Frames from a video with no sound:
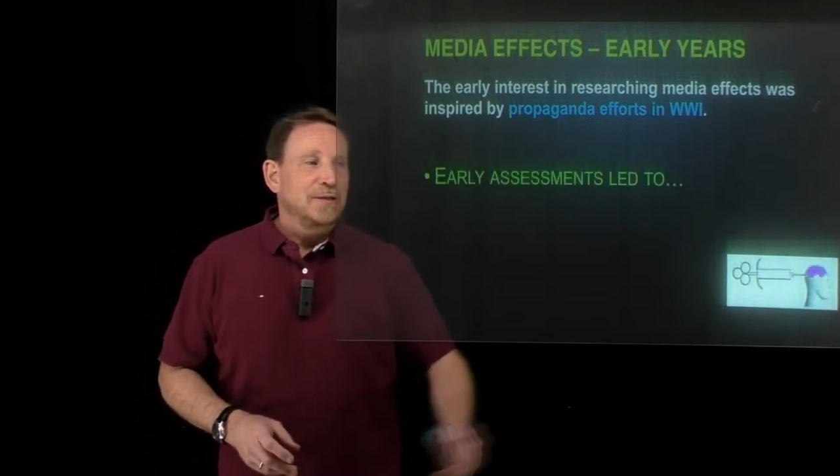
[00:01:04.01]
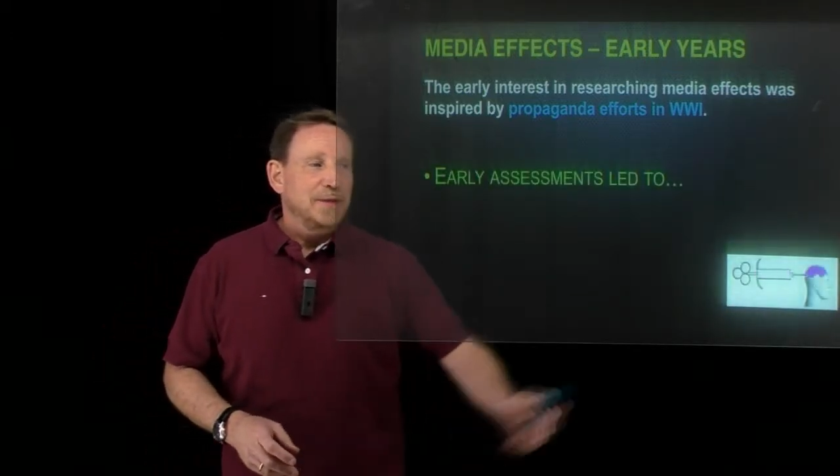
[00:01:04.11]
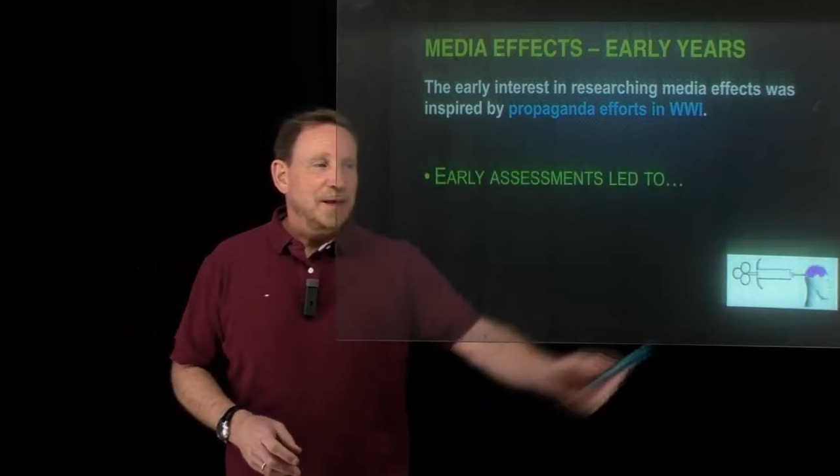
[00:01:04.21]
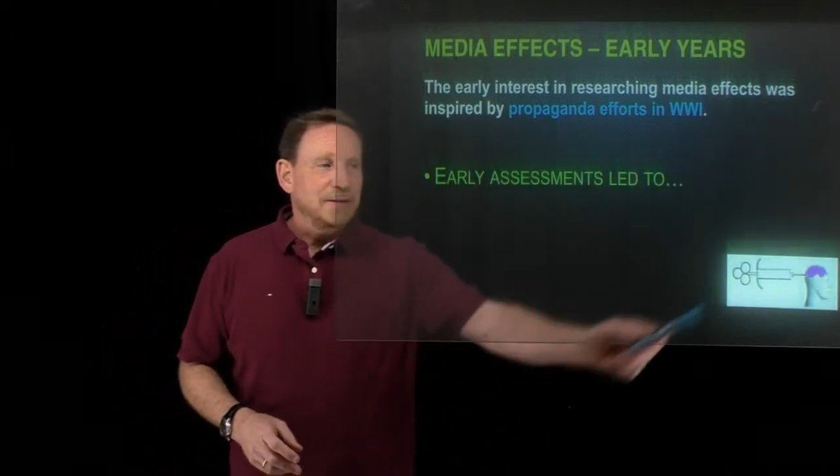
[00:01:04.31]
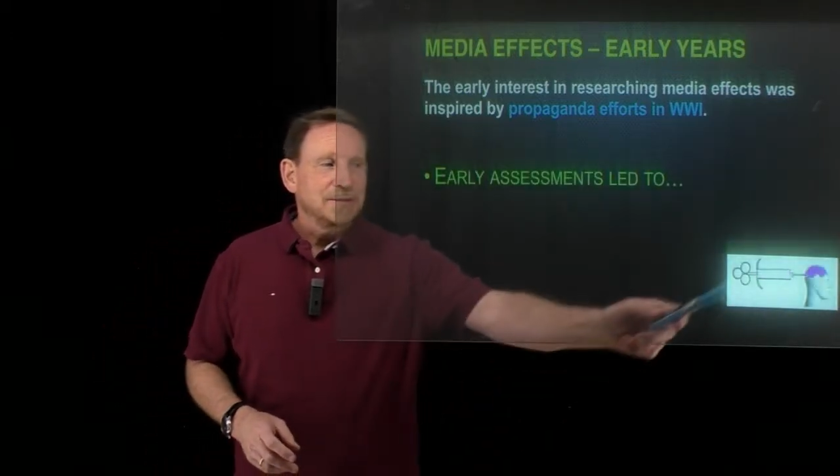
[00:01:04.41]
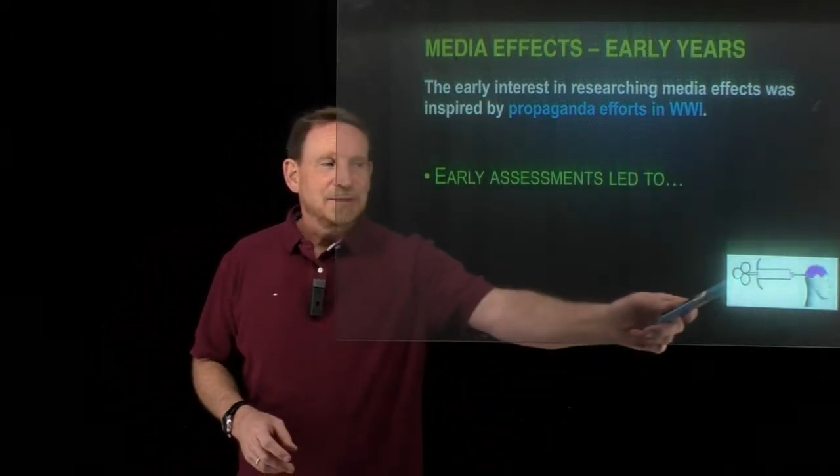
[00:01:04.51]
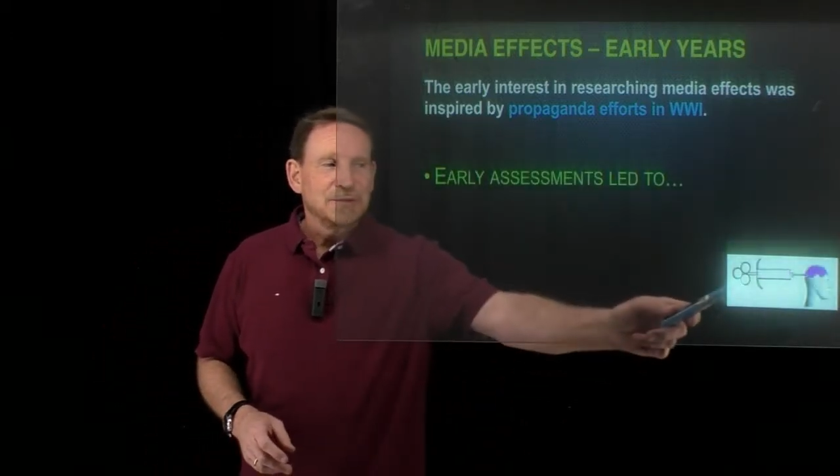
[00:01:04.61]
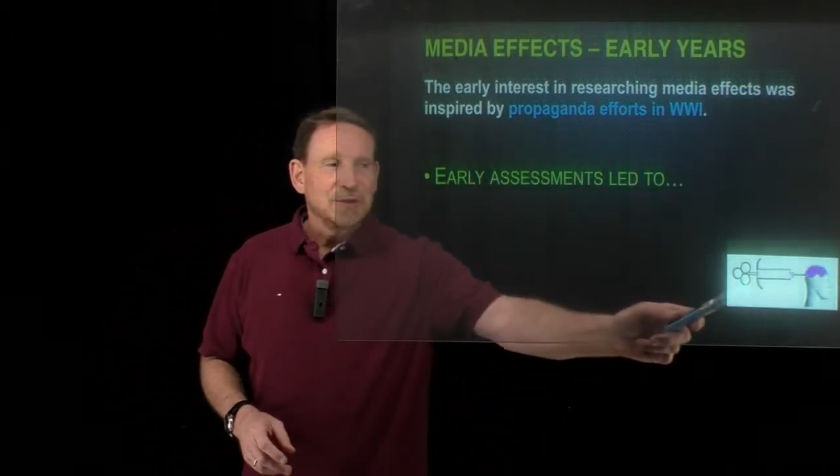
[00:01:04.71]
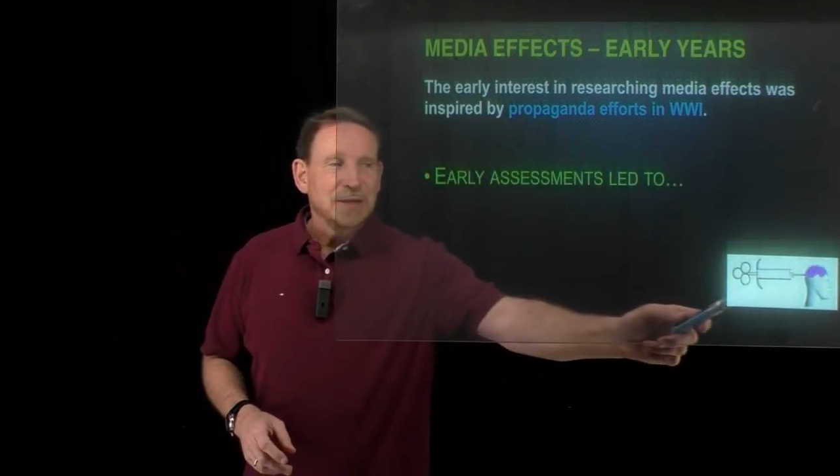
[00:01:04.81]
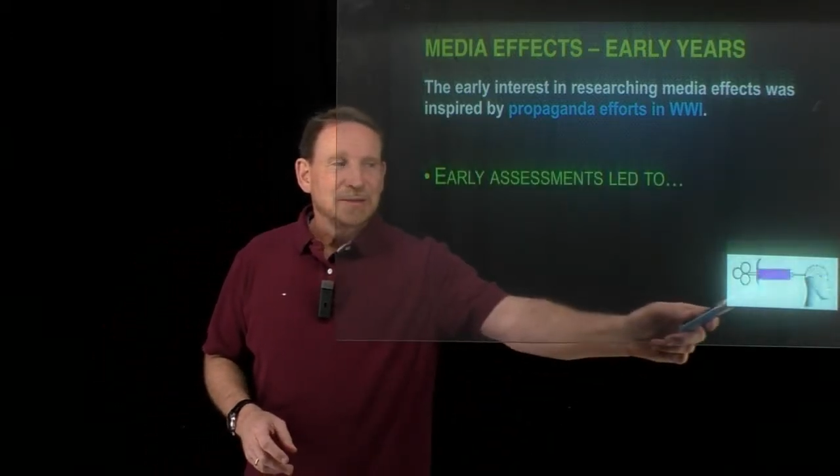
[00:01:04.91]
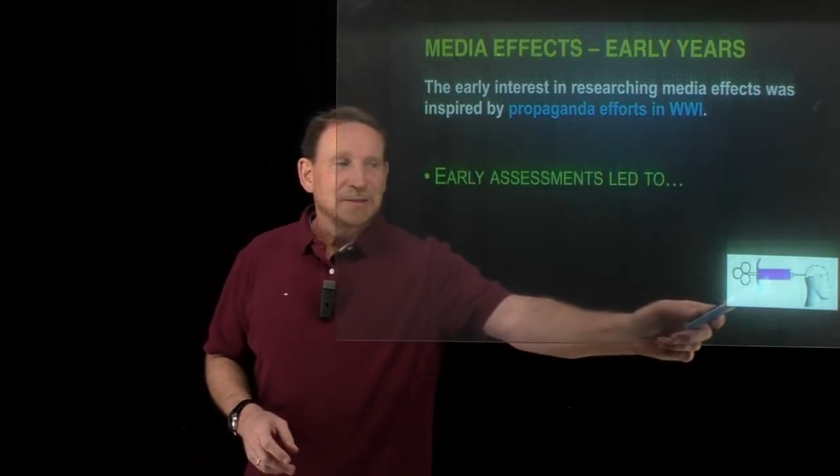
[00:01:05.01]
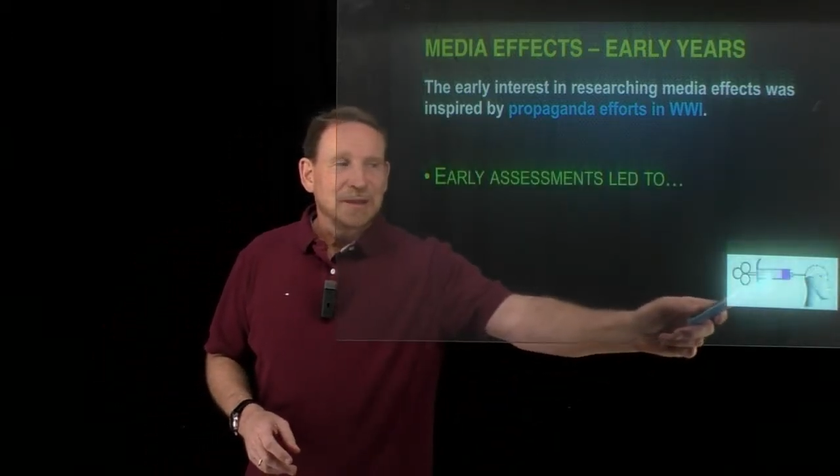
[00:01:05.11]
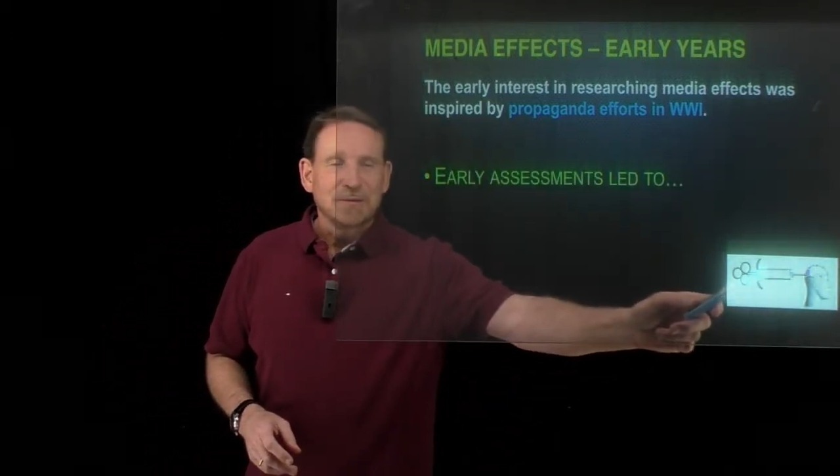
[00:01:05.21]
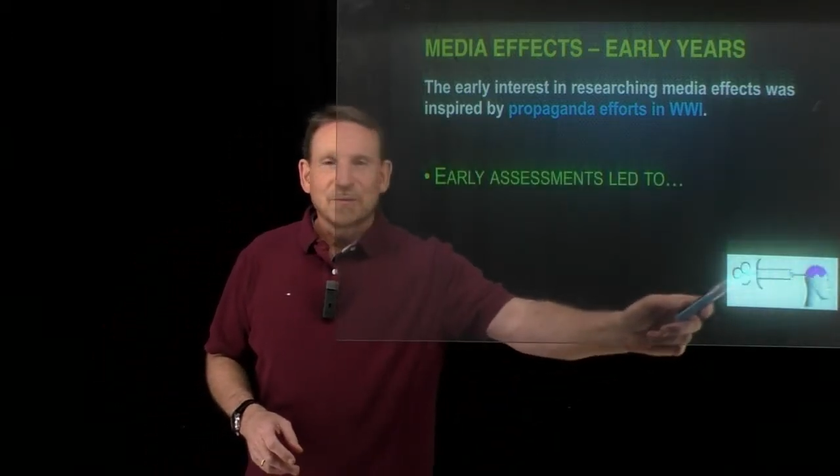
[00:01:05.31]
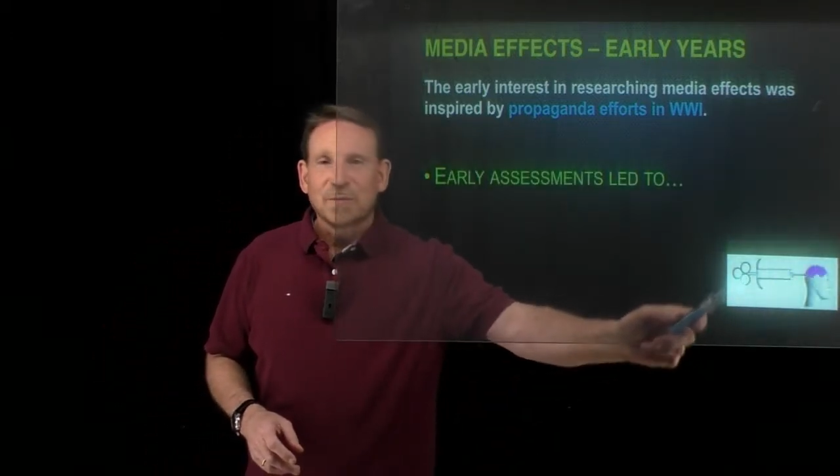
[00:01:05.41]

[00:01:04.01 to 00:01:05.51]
that suggests that